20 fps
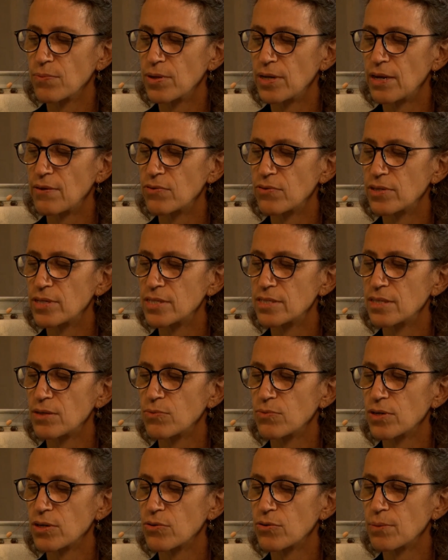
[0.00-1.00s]
whatever it is
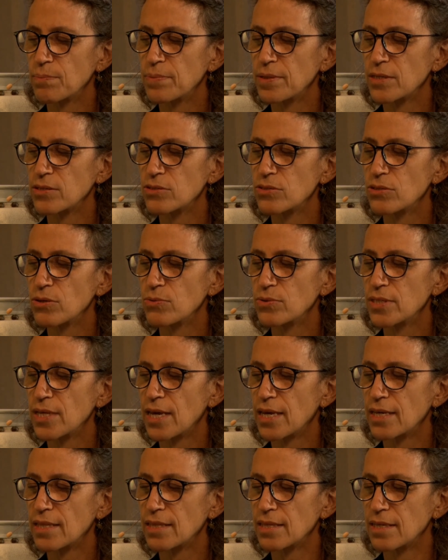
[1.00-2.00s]
that we're gripping so
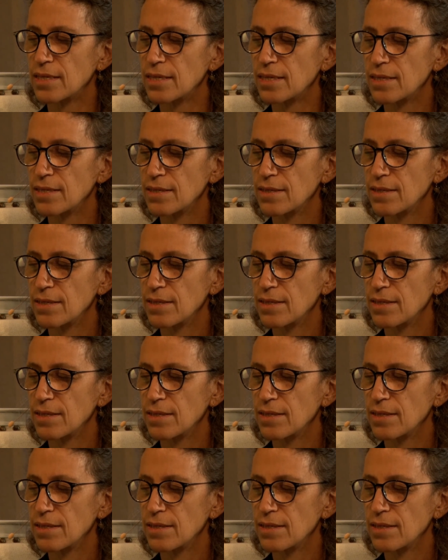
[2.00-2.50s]
tightly